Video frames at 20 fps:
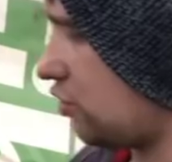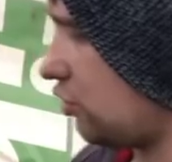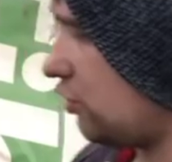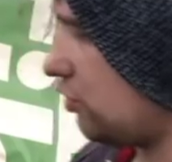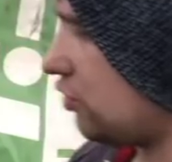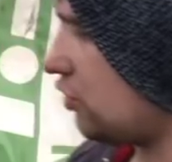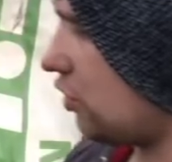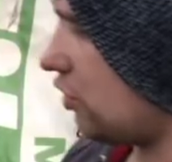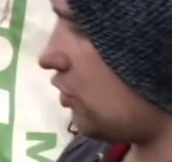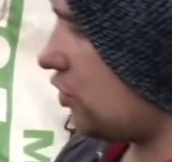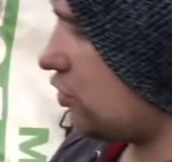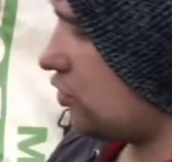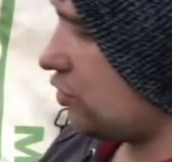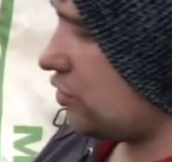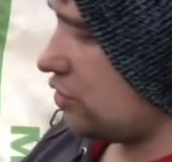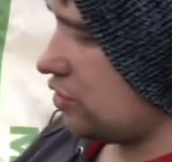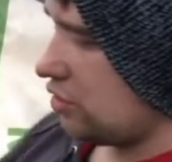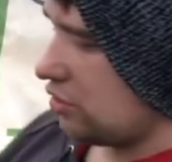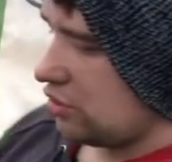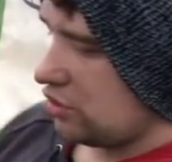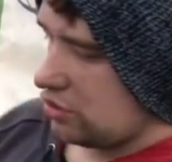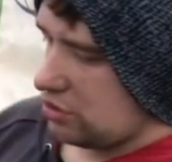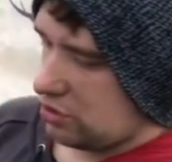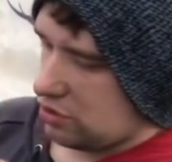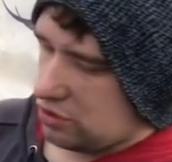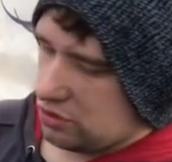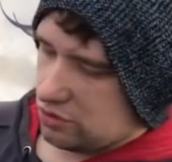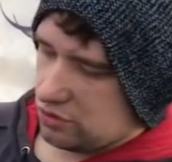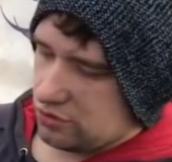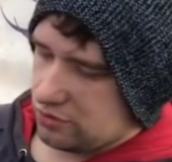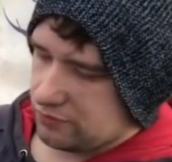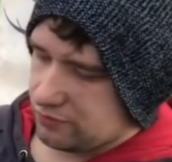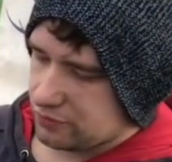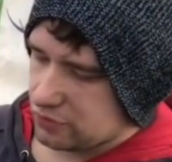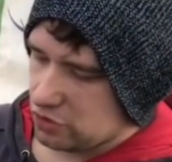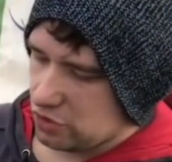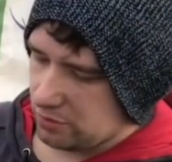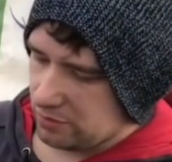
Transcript: cuttings are good, a